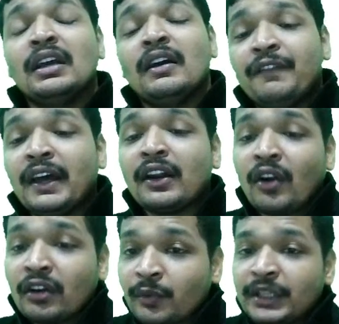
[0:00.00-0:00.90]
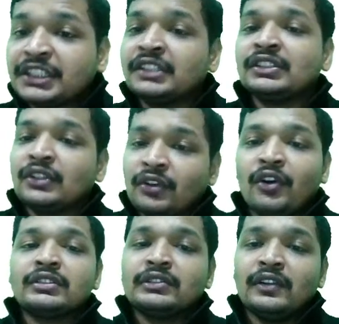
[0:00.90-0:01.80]
There are not questions on
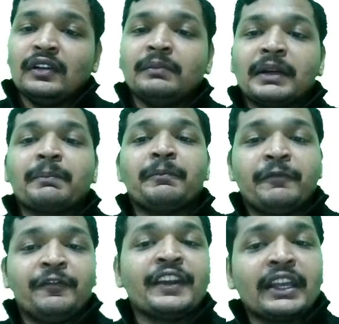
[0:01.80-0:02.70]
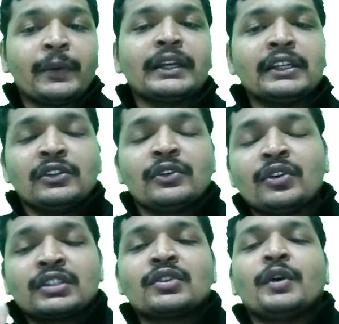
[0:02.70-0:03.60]
Gauss law, but frequently you will
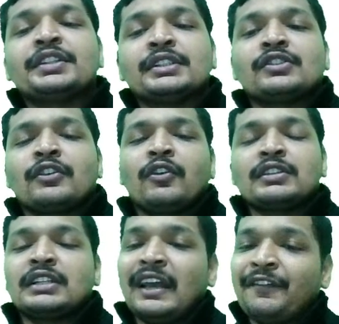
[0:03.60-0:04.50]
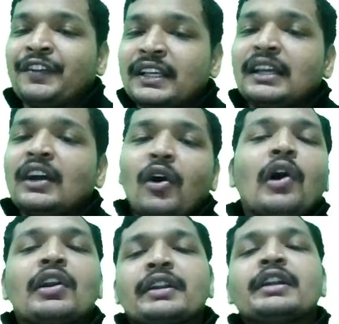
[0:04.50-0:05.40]
notice questions on Gauss law. Every
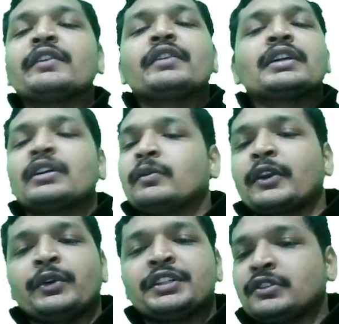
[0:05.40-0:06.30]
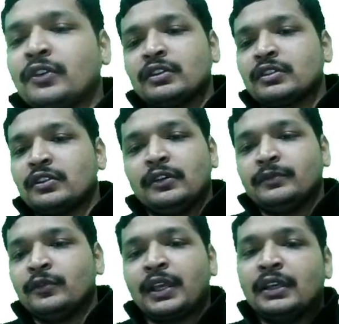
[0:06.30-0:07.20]
alternative year there will be questions on law.
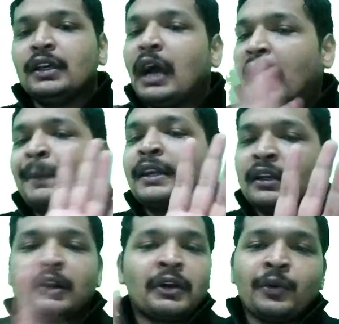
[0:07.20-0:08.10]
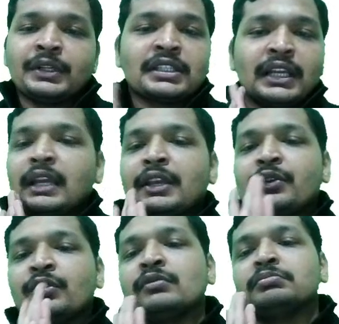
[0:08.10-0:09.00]
Okay. Up until now it's like,
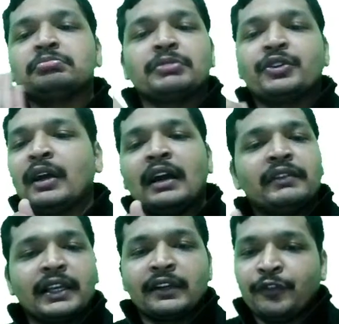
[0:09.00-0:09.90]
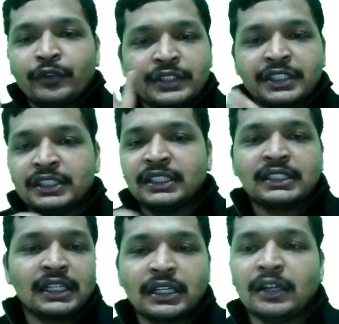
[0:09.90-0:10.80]
you have like 4 sessions,
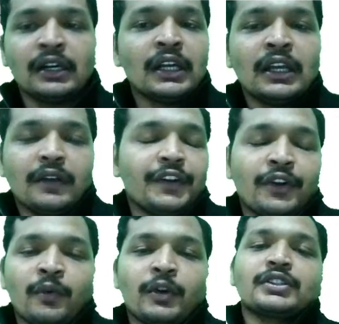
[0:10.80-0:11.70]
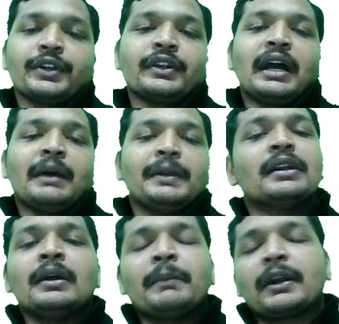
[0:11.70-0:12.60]
etc. You don't know what is going to
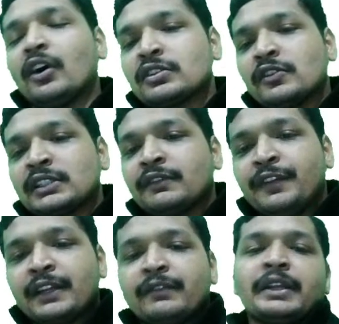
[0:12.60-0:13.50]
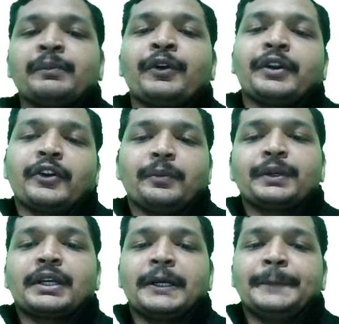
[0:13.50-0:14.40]
happen, but Gauss law is a very important topic
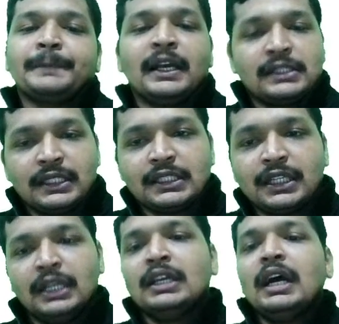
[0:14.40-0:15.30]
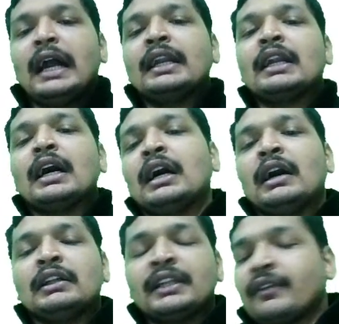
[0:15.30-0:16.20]
as such. And
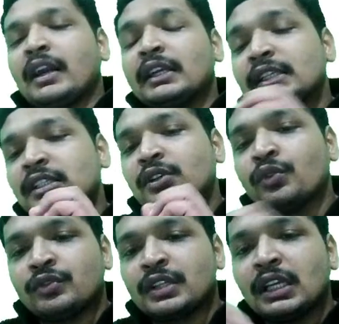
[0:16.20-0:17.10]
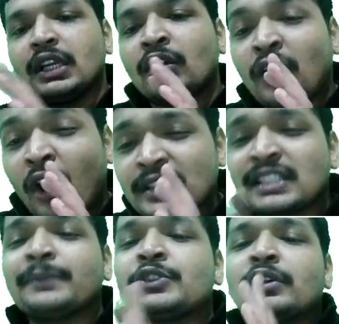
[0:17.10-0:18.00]
there were at least 2 to 3
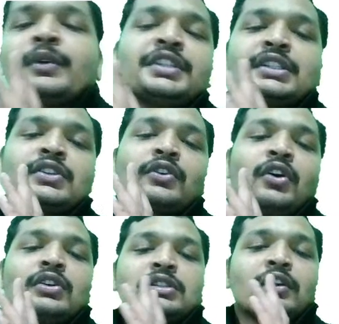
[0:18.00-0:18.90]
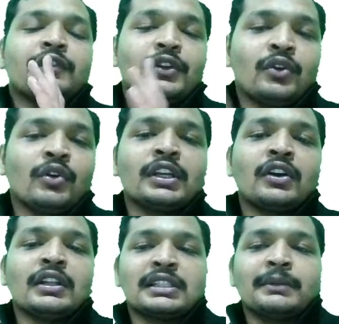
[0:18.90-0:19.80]
conceptual questions on Gauss law. If you know the
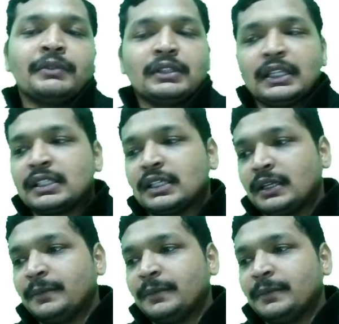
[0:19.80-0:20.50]
concept, that's it.